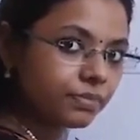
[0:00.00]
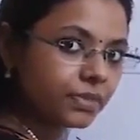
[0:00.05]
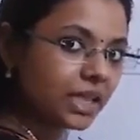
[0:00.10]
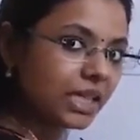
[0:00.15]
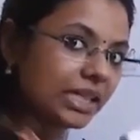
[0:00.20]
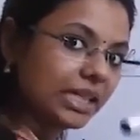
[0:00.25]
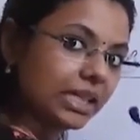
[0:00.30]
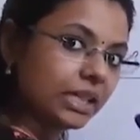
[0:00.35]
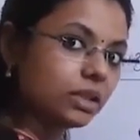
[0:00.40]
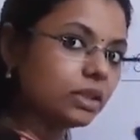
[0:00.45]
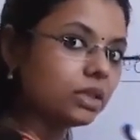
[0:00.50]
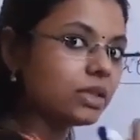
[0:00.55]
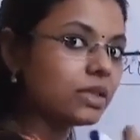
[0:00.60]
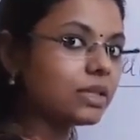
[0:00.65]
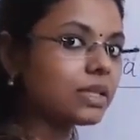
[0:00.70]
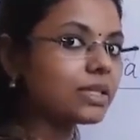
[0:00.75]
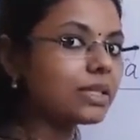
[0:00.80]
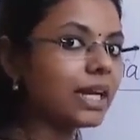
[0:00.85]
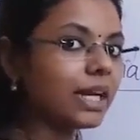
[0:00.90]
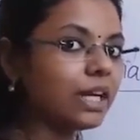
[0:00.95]
That this
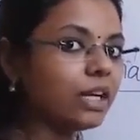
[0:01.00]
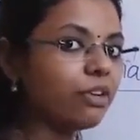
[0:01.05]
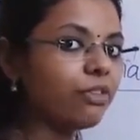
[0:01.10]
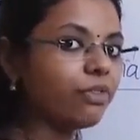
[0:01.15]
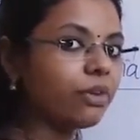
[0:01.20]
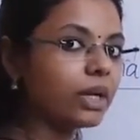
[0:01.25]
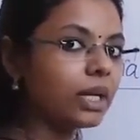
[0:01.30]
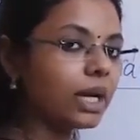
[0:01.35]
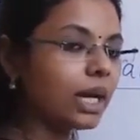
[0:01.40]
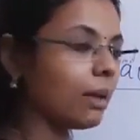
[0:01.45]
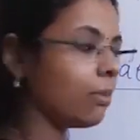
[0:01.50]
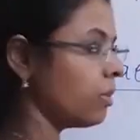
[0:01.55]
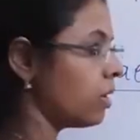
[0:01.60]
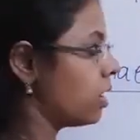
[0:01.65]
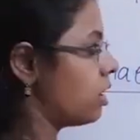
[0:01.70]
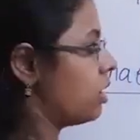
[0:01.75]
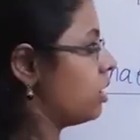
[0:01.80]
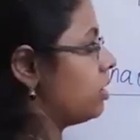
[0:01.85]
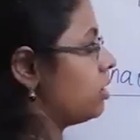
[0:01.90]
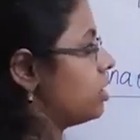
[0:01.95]
is a scientific
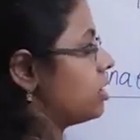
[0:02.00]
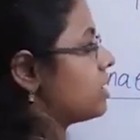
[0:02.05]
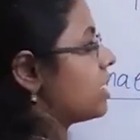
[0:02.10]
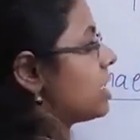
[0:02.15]
name, this